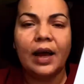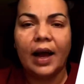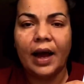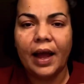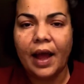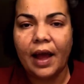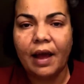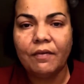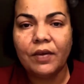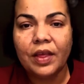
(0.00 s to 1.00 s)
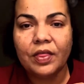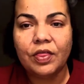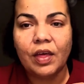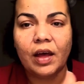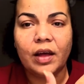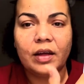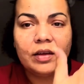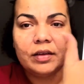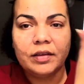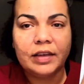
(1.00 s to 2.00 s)
I have the
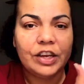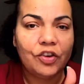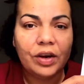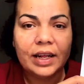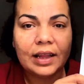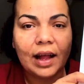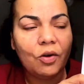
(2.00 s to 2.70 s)
Senorita